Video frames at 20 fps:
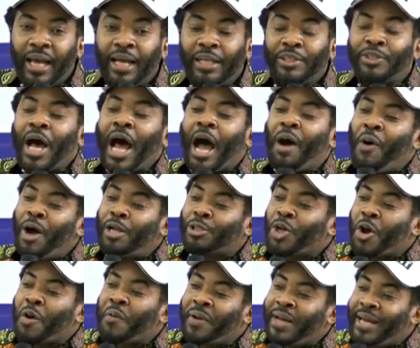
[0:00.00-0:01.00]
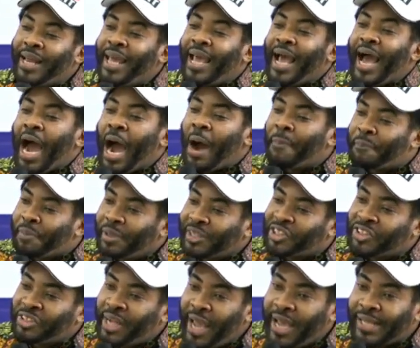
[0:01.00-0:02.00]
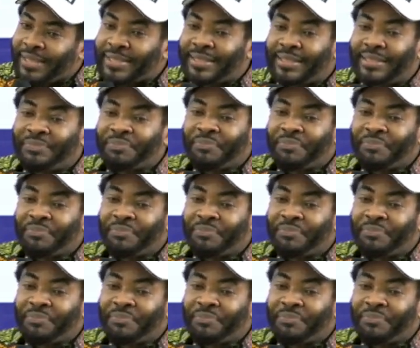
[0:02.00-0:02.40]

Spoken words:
So I want to really appreciate